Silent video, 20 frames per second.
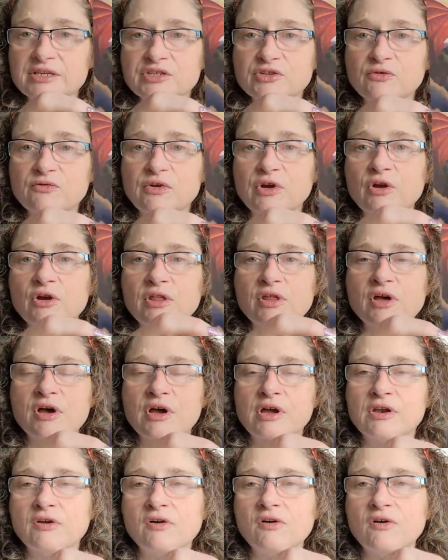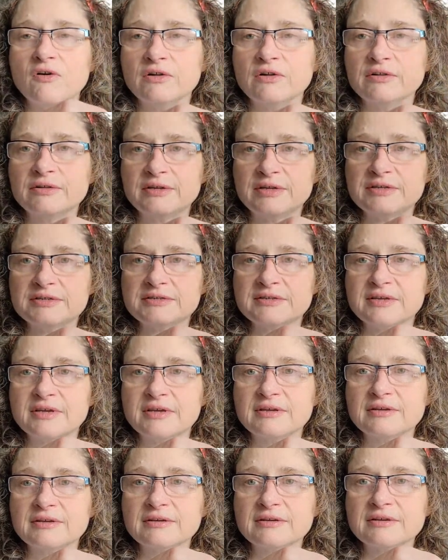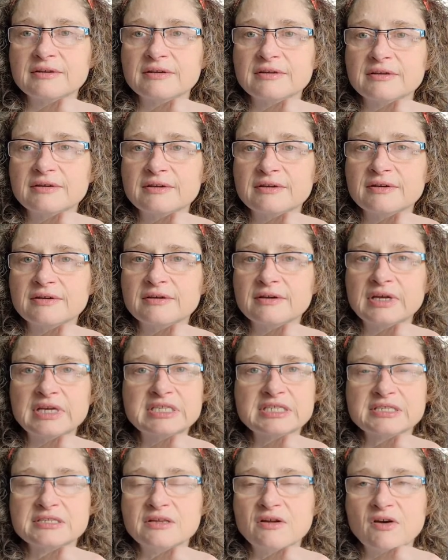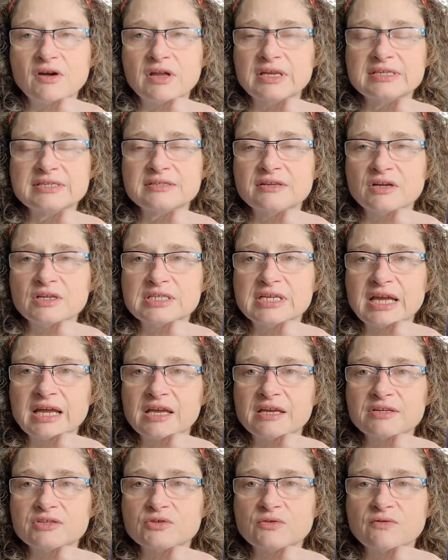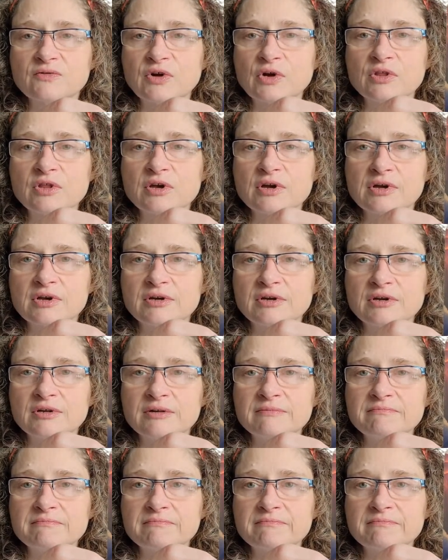so very long at all, you see. It's not taking so very long at all.